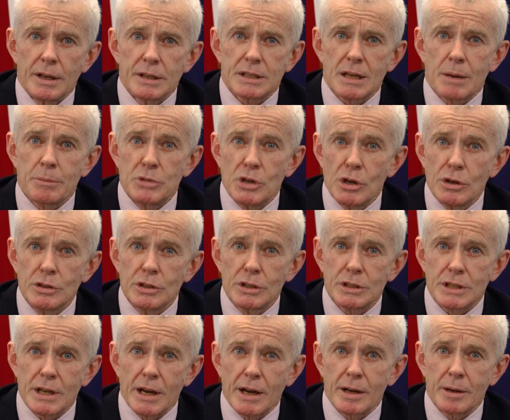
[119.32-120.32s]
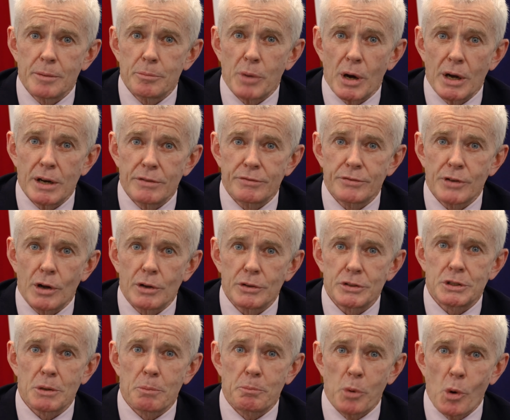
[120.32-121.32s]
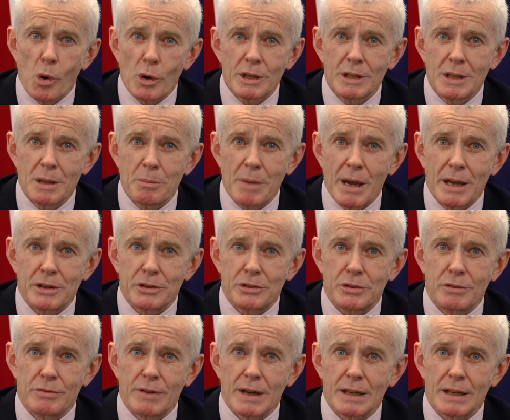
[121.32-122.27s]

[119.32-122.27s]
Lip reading: Some unions are, by default, supporting the mandatory